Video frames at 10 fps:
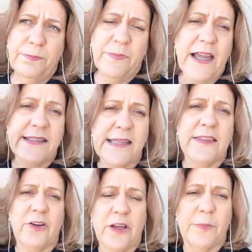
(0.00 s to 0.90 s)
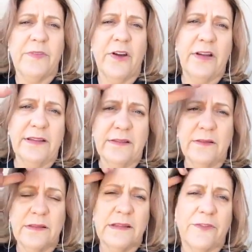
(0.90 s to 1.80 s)
that said, there can be very
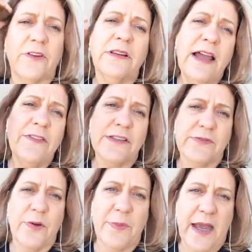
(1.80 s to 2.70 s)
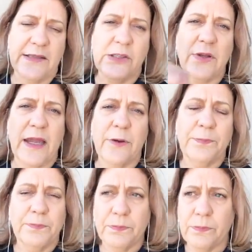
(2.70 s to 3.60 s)
different levels from that. So like,
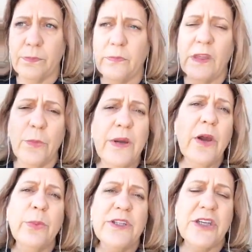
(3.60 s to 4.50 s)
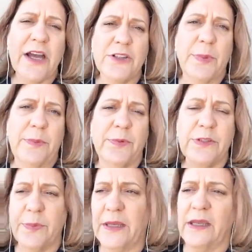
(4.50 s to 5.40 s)
we are reaching out to people
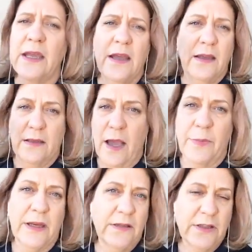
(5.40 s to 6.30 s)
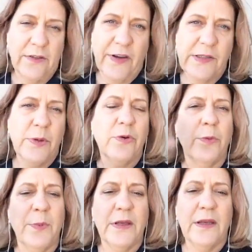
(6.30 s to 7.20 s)
to come into the Facebook
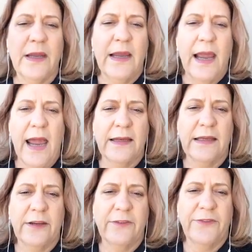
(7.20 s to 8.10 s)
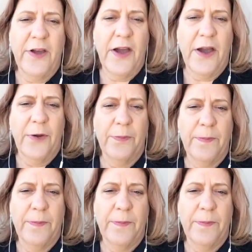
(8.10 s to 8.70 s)
group and give, how